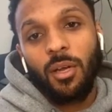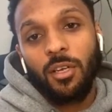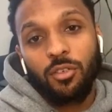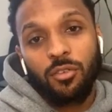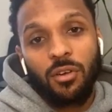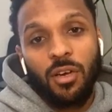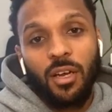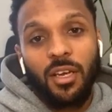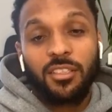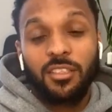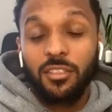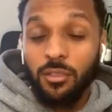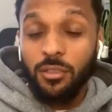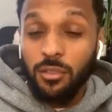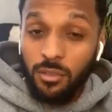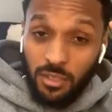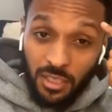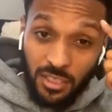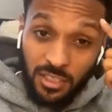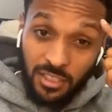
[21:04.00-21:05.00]
try to do
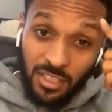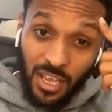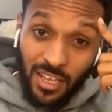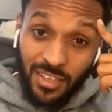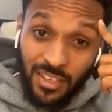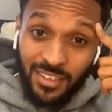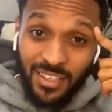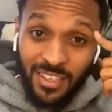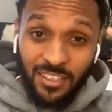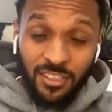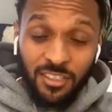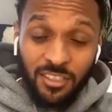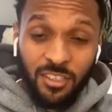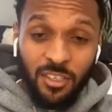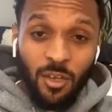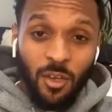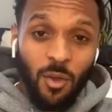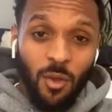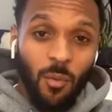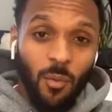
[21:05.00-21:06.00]
things like this,
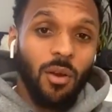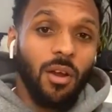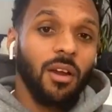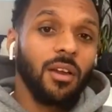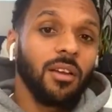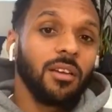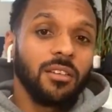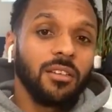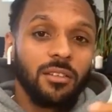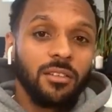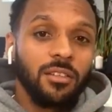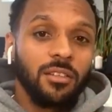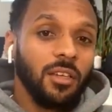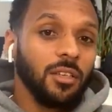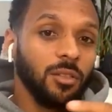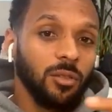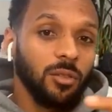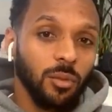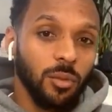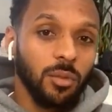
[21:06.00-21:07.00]
where I can, you know,
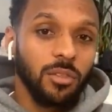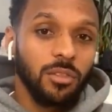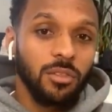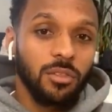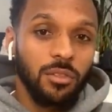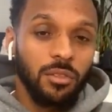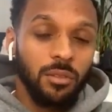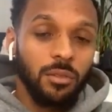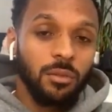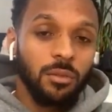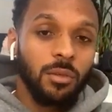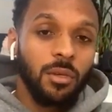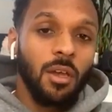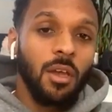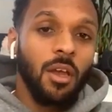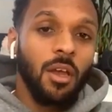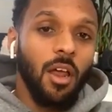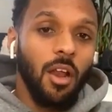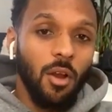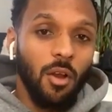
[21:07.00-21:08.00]
talk to
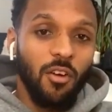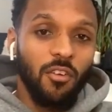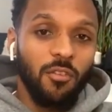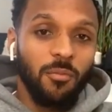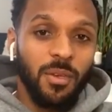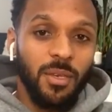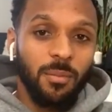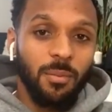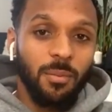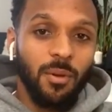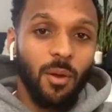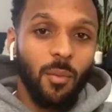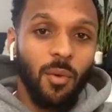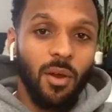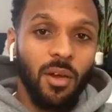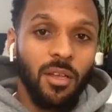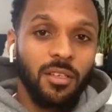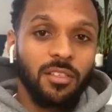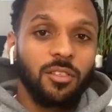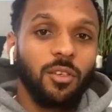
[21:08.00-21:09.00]
a lot of people at
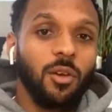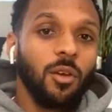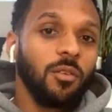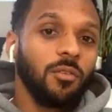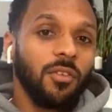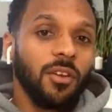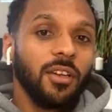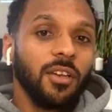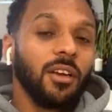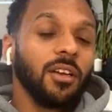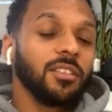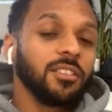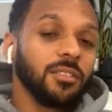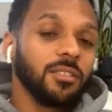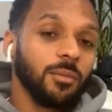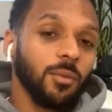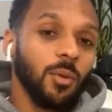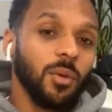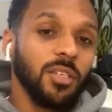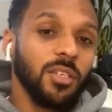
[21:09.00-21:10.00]
once, hopefully answer
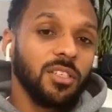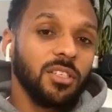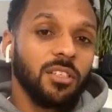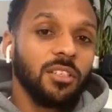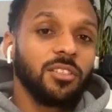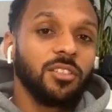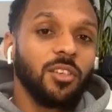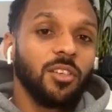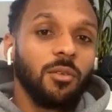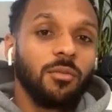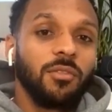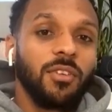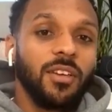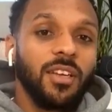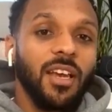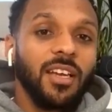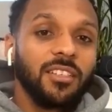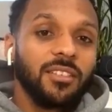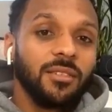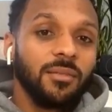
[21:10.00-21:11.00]
some questions, hopefully
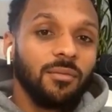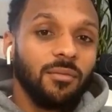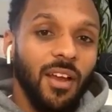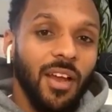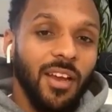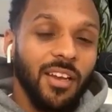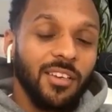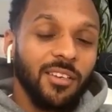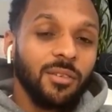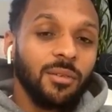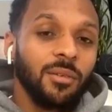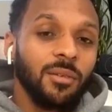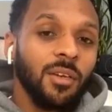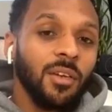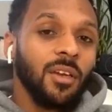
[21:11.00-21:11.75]
add some value,